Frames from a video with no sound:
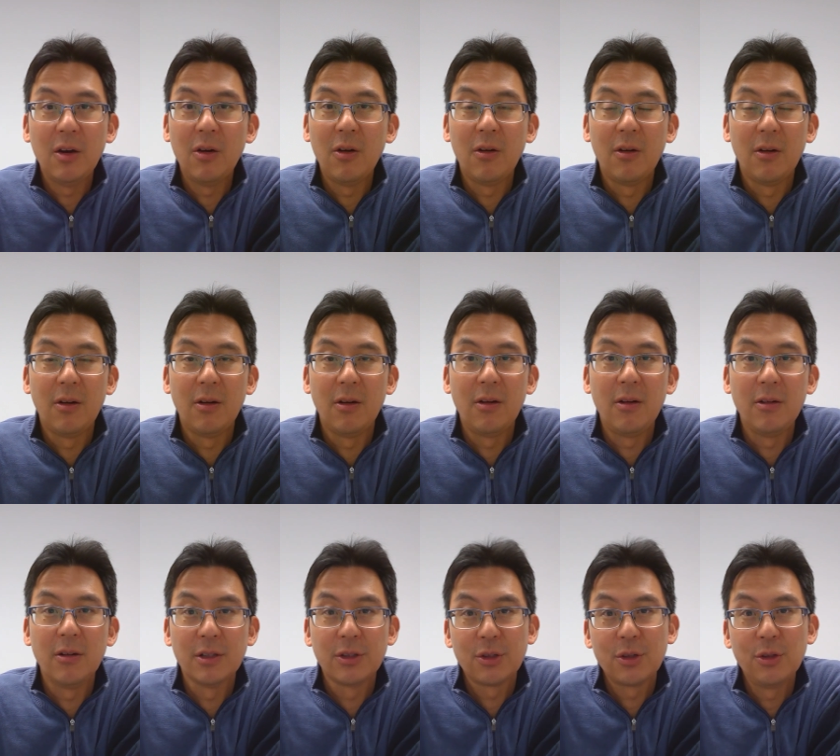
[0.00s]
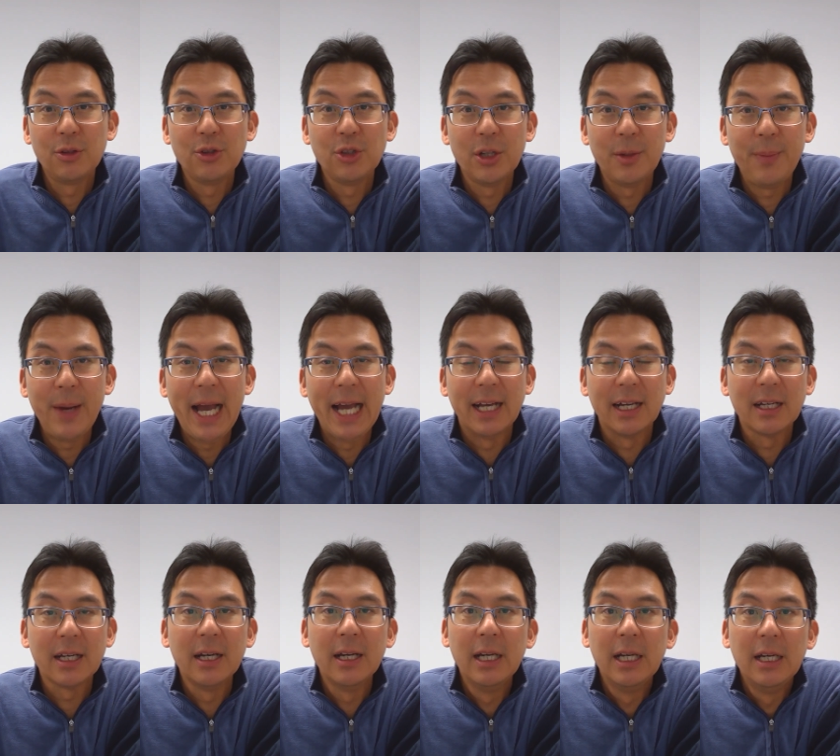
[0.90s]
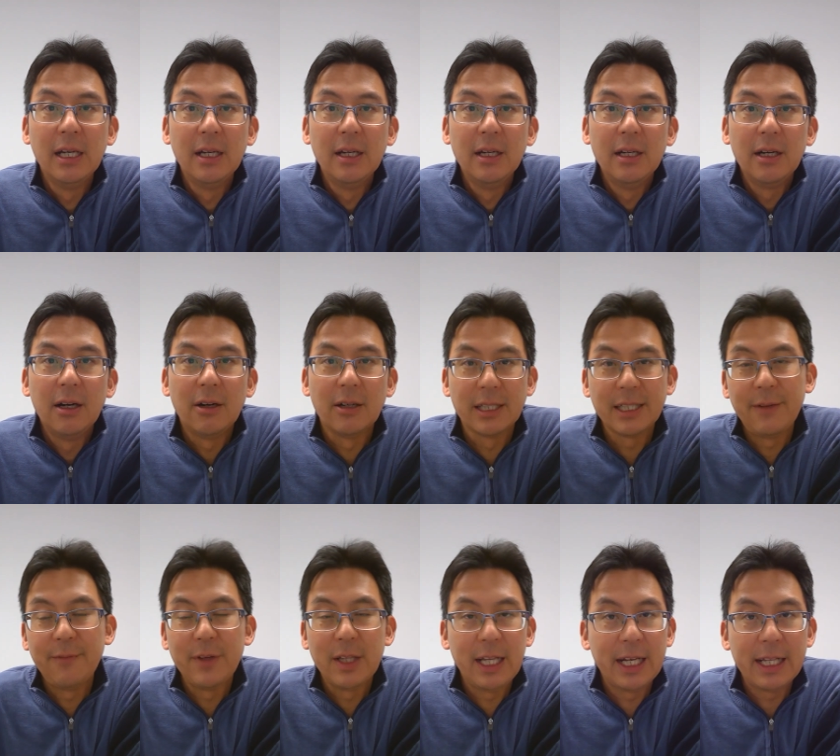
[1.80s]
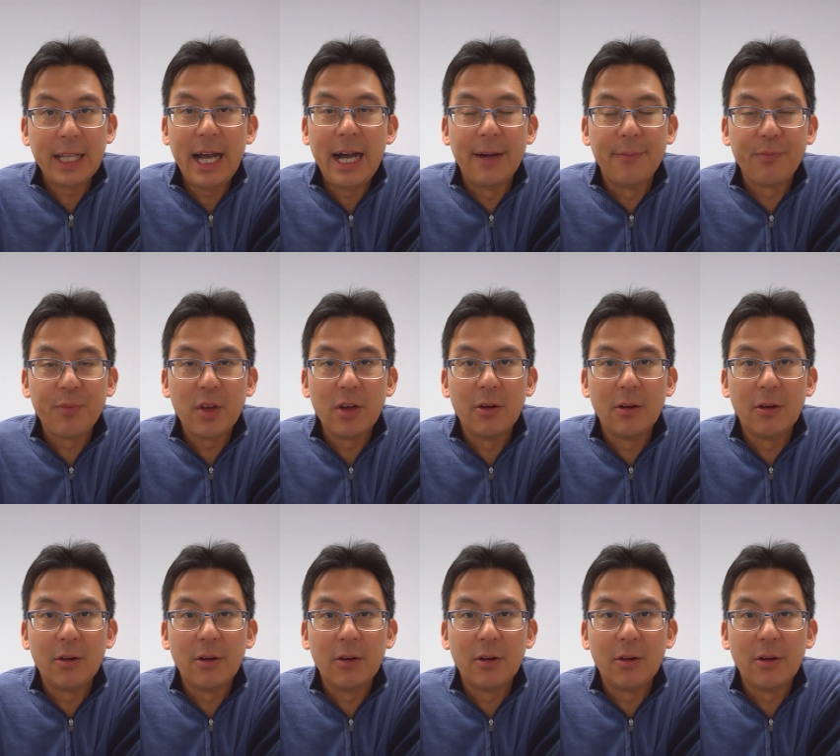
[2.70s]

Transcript: or Scotiabank or something like that.